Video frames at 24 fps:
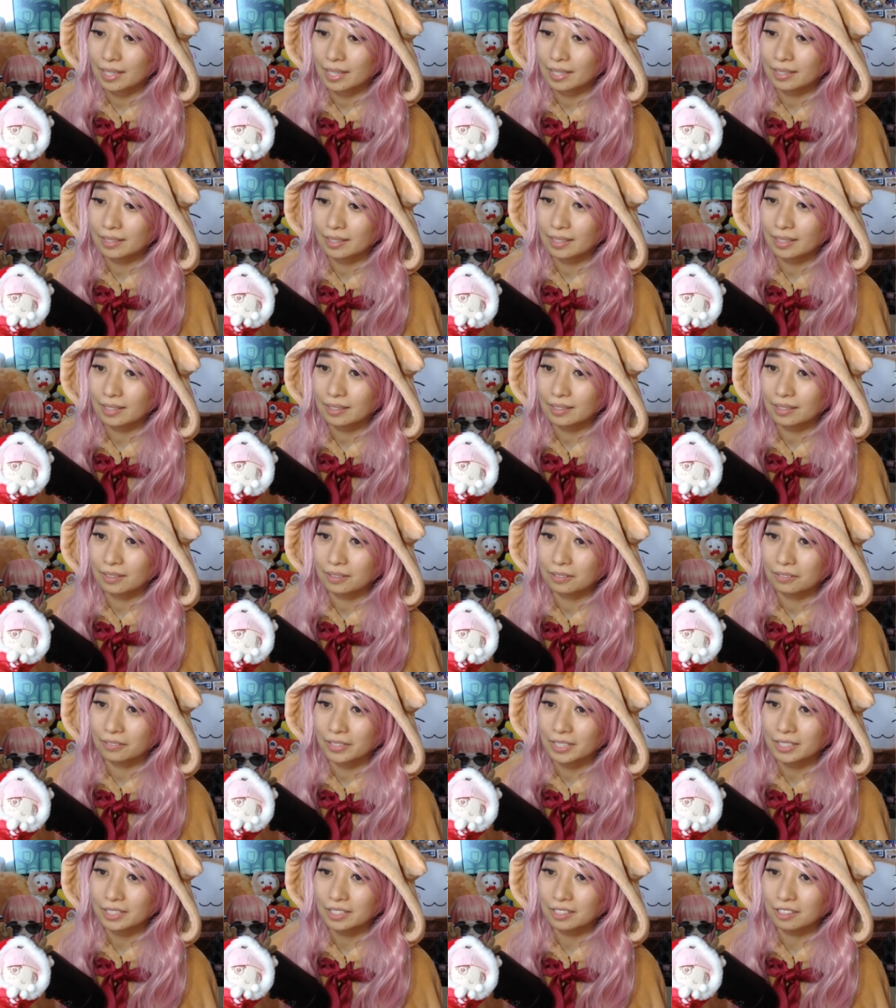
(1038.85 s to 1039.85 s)
And then the
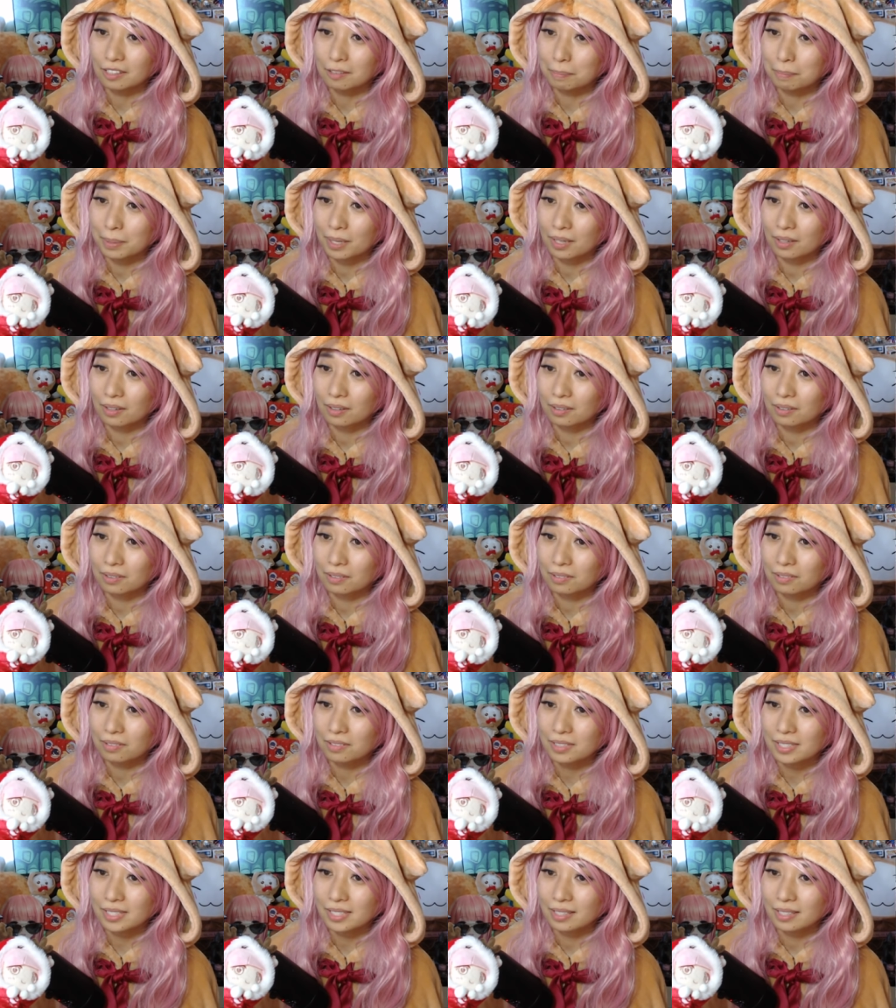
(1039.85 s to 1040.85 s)
original pose